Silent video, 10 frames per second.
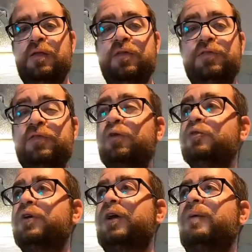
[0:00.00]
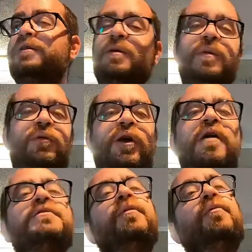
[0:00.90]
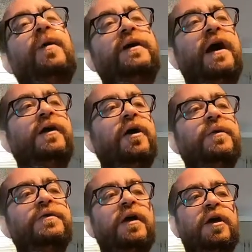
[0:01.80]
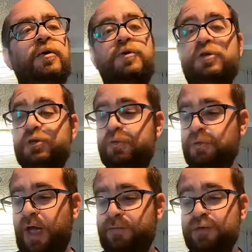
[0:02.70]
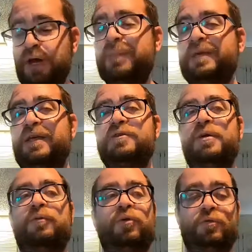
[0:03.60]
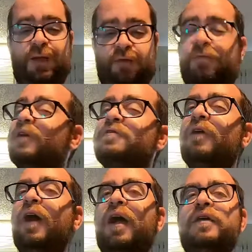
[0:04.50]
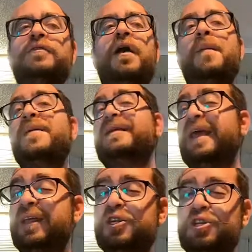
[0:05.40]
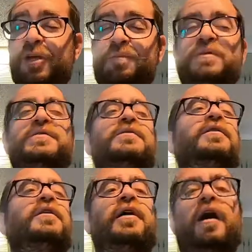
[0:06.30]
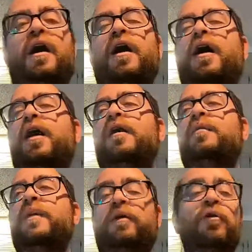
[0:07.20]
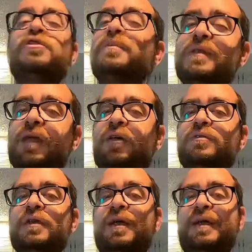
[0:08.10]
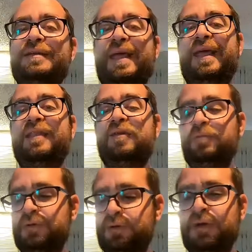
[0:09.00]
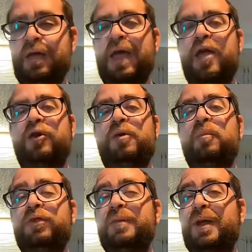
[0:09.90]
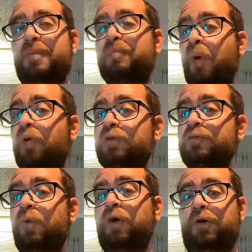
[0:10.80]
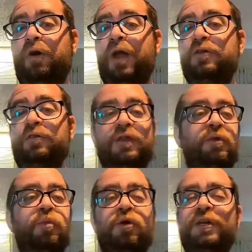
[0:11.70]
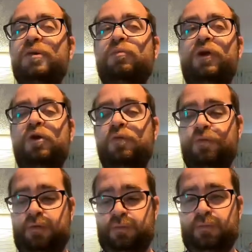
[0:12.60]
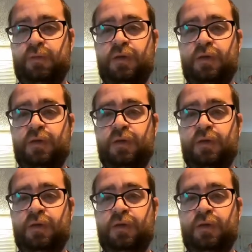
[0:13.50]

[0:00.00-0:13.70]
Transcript: this is a little trick, some people know, some people might not know, is what you do after you cut potatoes up, whether you're making French fries, potato chips, making roasted potatoes, take them and you're gonna put them in a bowl of water and just let the water keep running over them.